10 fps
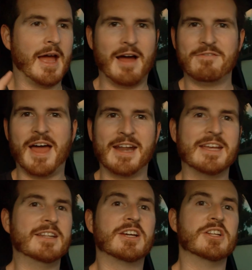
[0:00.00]
have that
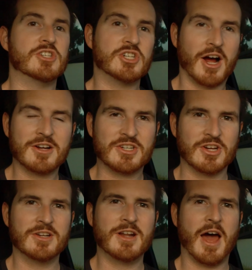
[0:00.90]
in
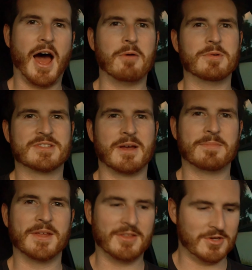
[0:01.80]
conjunction uh, with
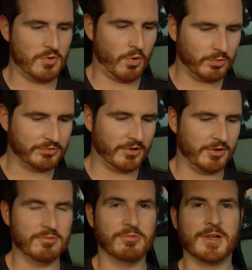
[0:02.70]
something that you
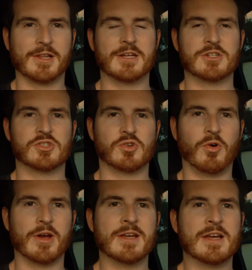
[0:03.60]
also really
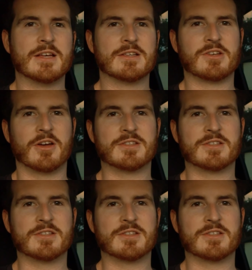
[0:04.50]
enjoy. So